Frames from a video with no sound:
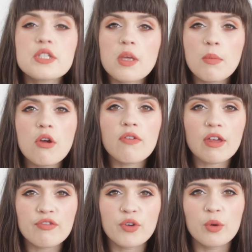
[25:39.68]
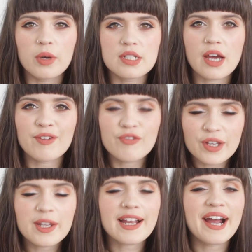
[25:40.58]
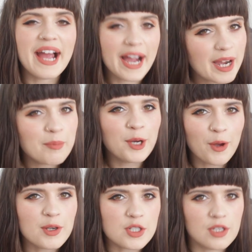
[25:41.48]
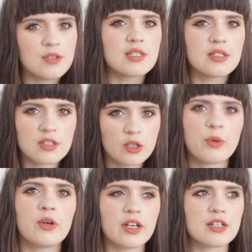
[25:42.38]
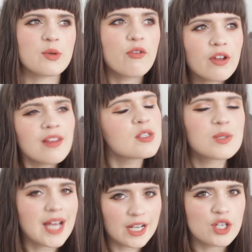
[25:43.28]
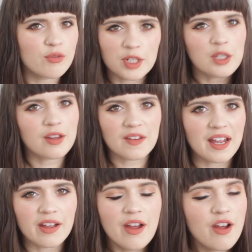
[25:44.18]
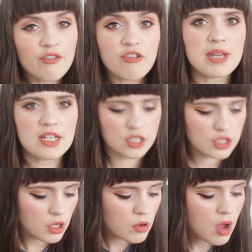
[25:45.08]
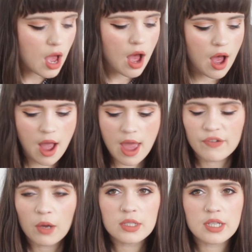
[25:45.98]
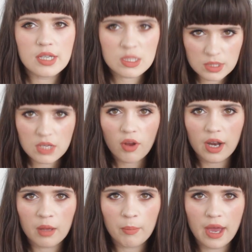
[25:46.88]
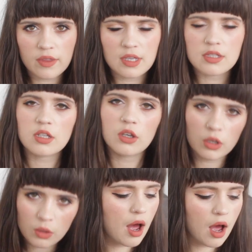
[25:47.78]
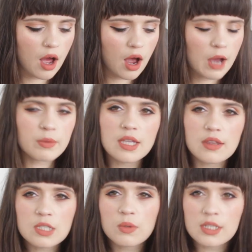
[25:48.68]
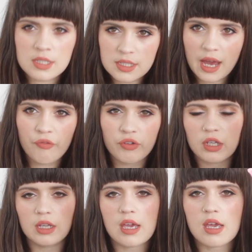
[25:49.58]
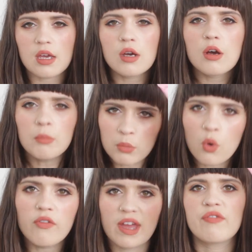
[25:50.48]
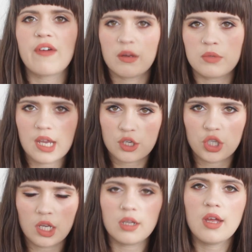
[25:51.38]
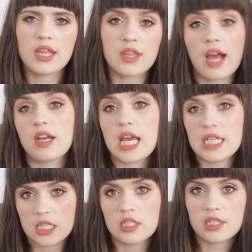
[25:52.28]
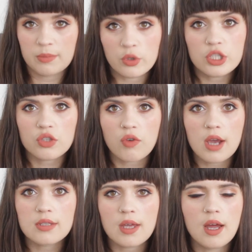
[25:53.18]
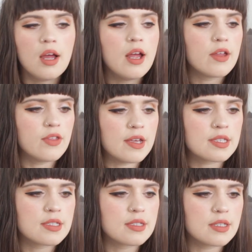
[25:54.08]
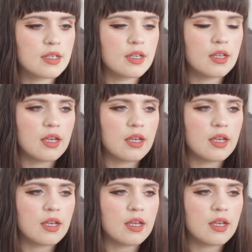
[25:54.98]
So moving forward, I feel like I am going to use these two products. So I feel like this is actually a really good thing for me to do. If I were to specifically compare these two, I would say this one is definitely more of a foundation than a tinted moisturizer. This,